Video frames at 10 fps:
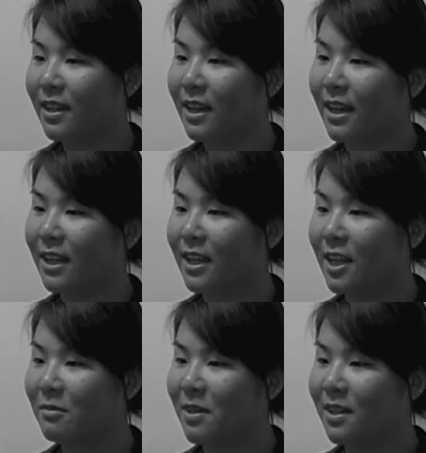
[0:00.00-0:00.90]
I
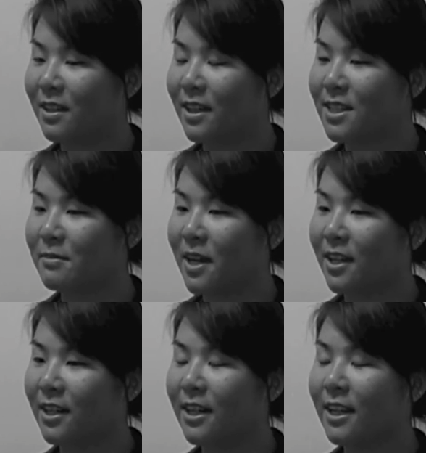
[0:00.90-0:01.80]
came in as a
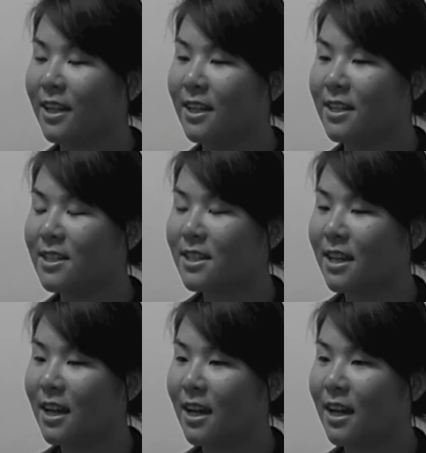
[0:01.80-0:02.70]
Bonner and
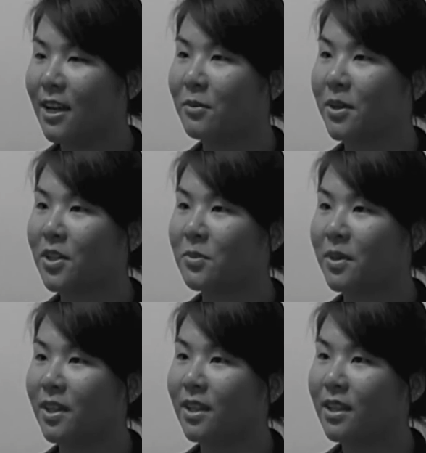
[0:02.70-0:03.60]
I worked
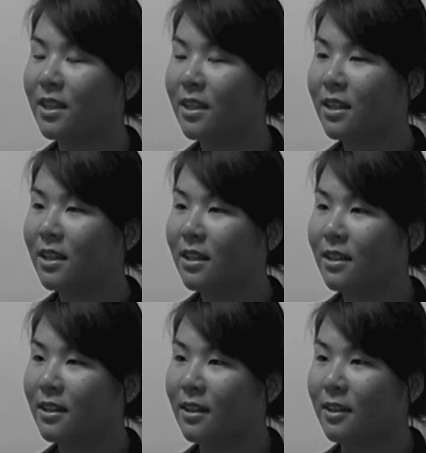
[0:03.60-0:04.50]
with
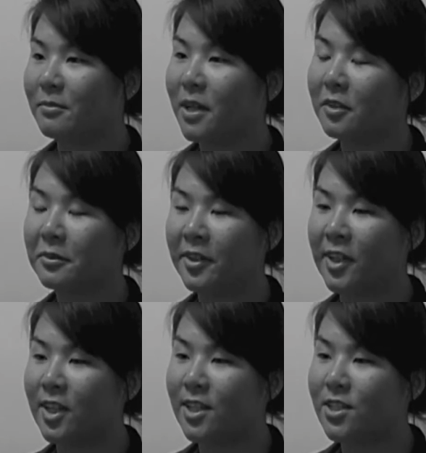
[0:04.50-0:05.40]

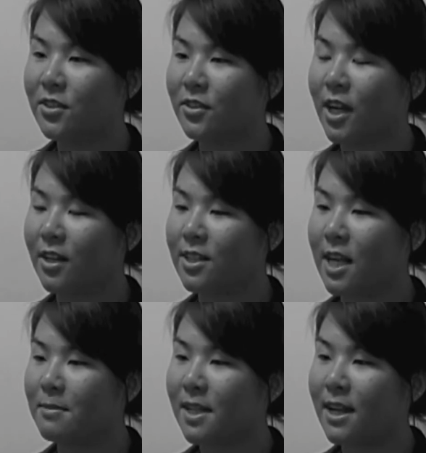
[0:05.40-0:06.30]
elementary kids through Dr.
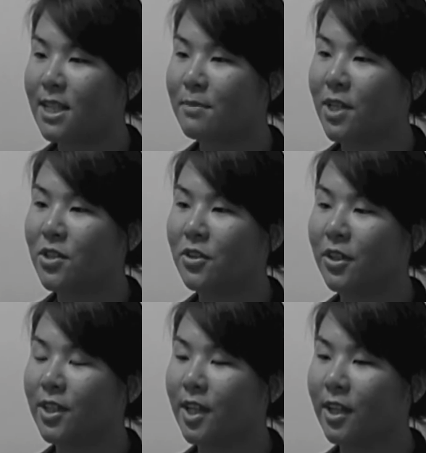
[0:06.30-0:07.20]
Sass class by
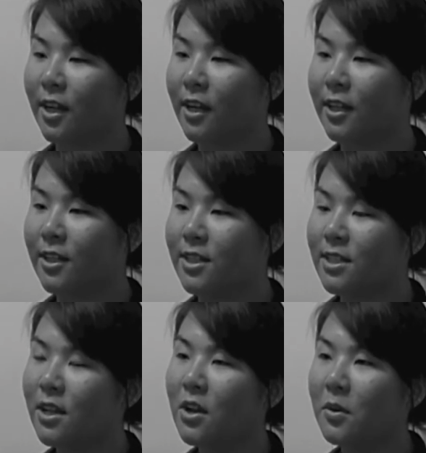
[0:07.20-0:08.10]
tutoring
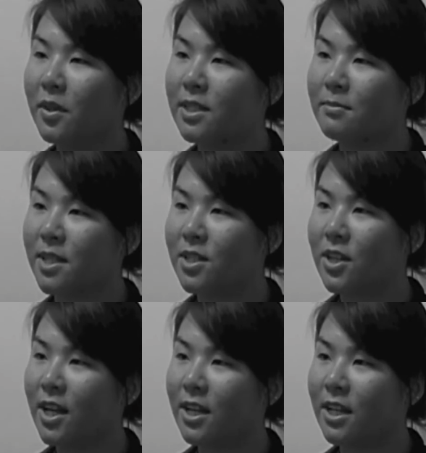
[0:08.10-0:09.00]
kindergartners. When the
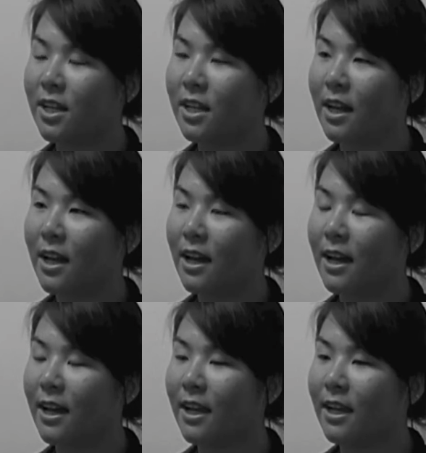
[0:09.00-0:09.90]
semester ended,
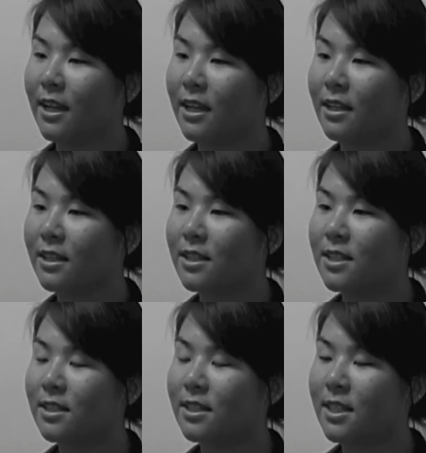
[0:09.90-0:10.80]
I
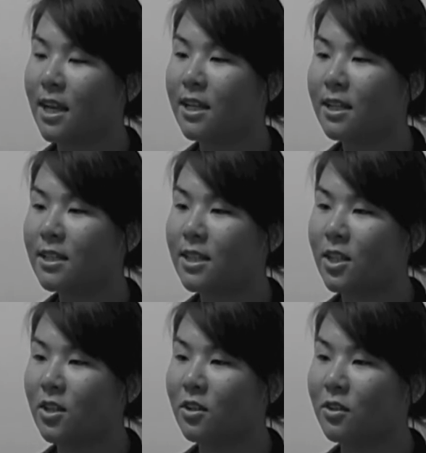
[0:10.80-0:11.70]
decided to
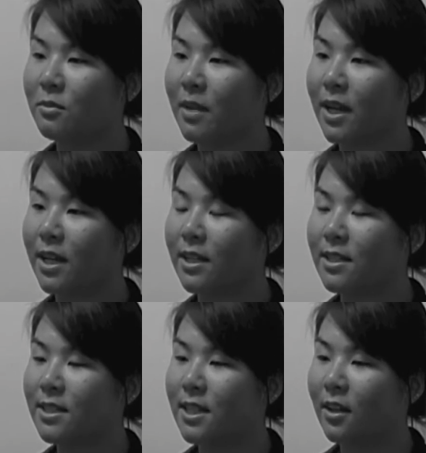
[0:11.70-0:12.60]
continue my
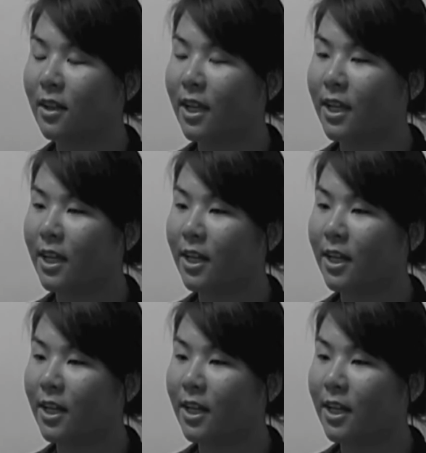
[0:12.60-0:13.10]
CLA